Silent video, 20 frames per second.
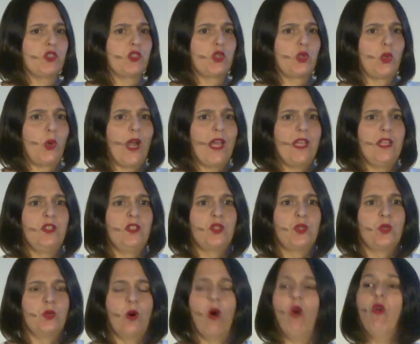trying
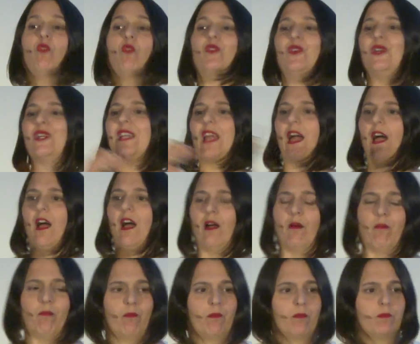to
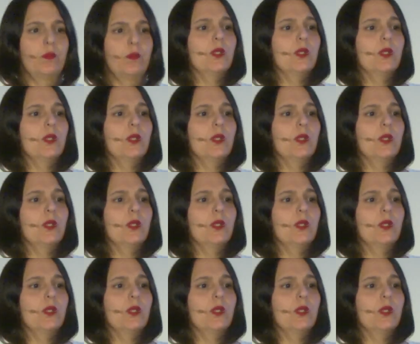overcome